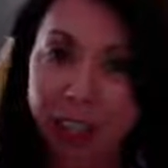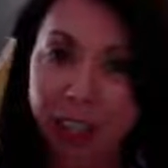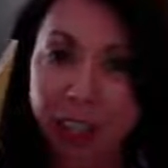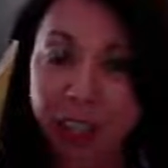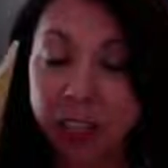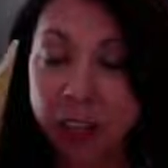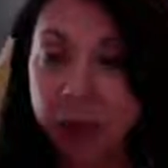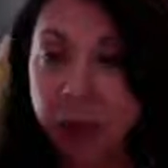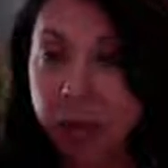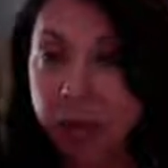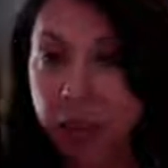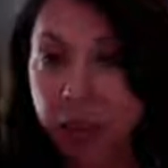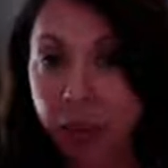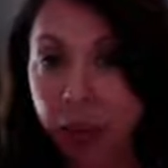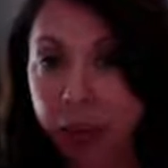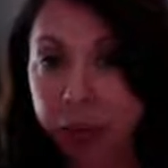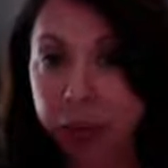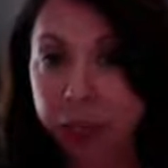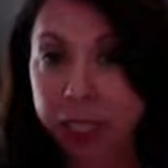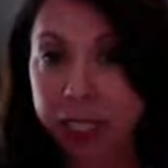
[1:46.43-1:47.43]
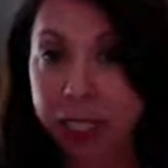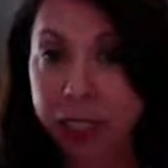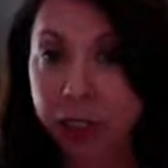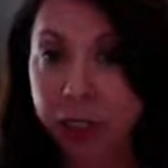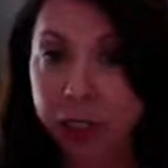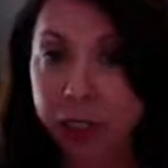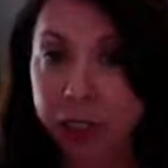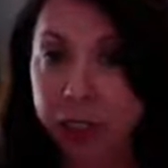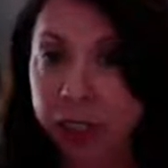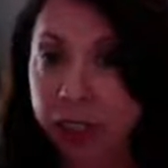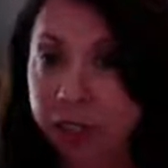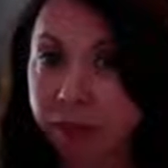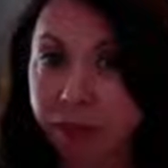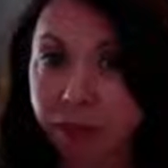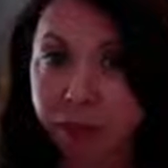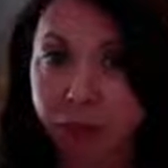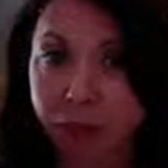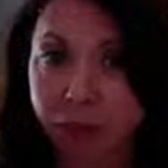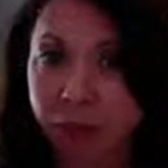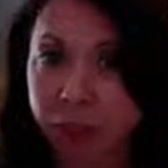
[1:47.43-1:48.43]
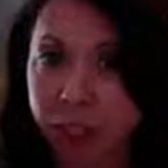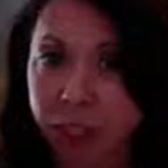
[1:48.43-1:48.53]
And then I might grab the scissors and